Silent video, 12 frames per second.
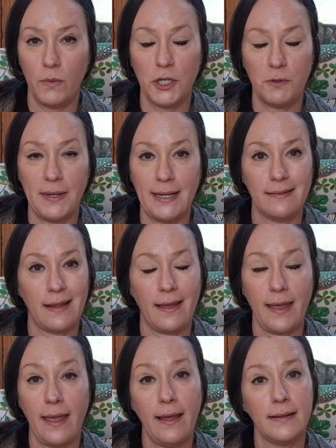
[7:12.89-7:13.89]
which means I
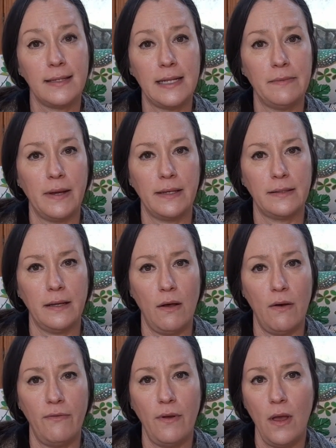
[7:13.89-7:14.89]
can't see
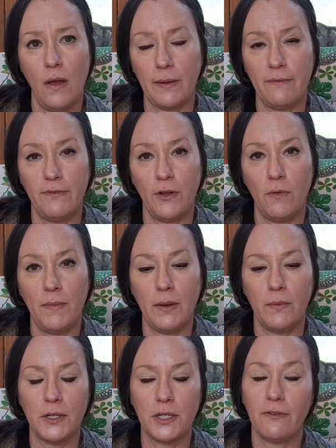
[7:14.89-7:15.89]
myself when I'm
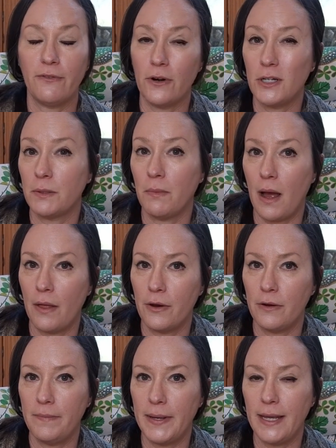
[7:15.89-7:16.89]
filming, which at first
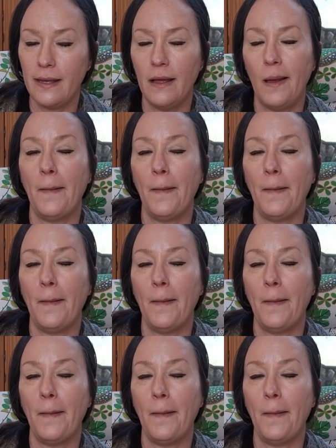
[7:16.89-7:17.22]
bothered me,